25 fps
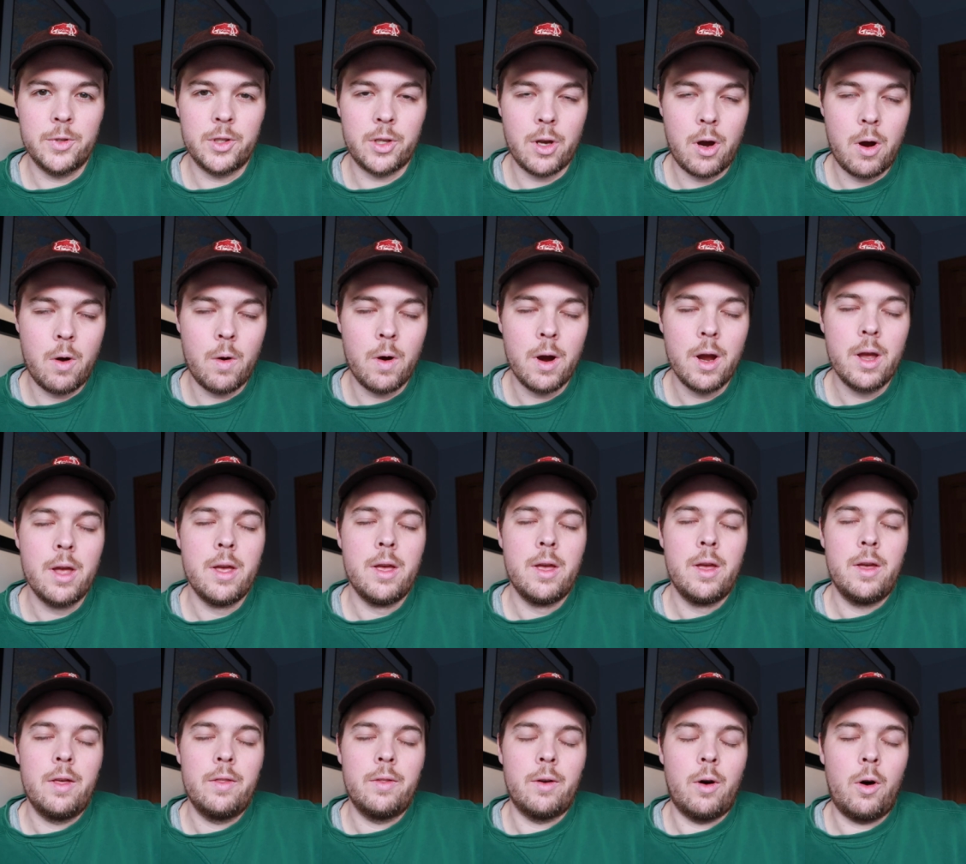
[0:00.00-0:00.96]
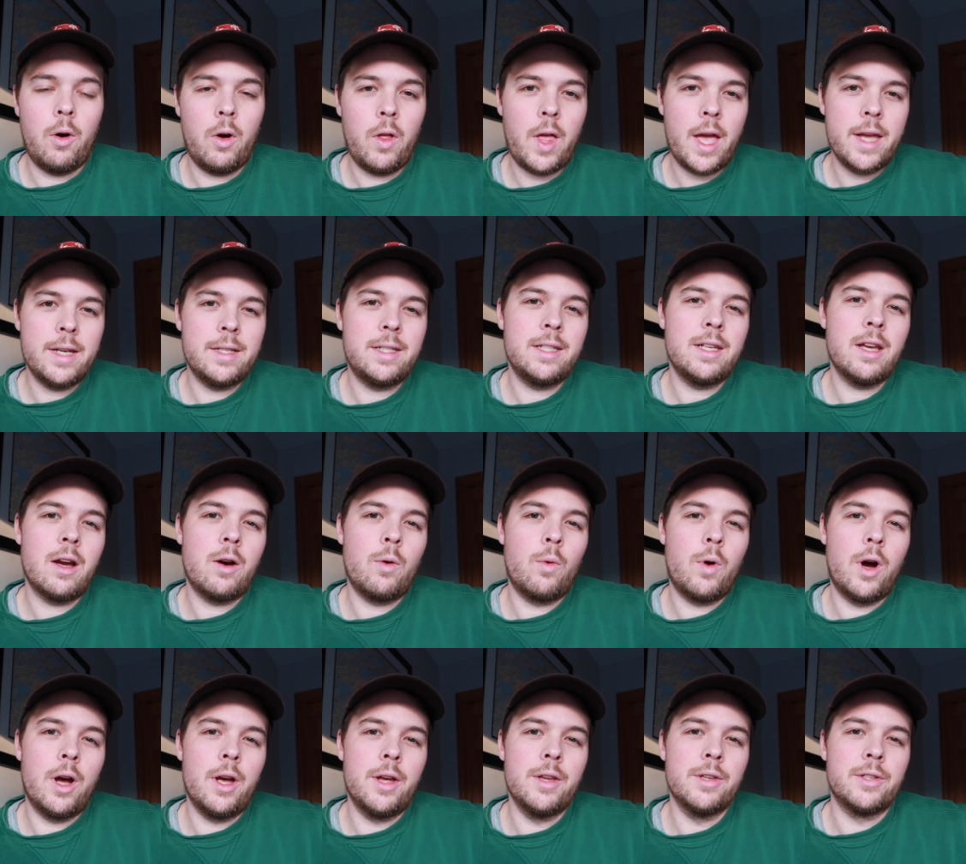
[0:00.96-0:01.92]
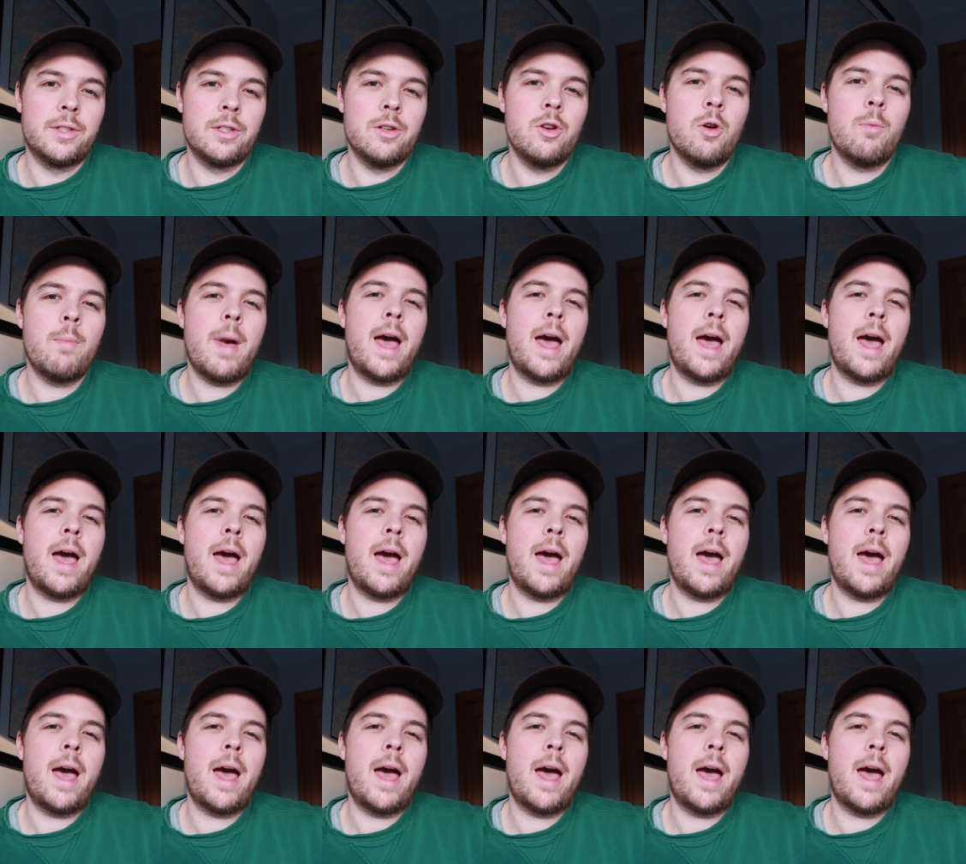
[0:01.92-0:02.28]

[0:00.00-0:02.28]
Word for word: So, the whole idea was no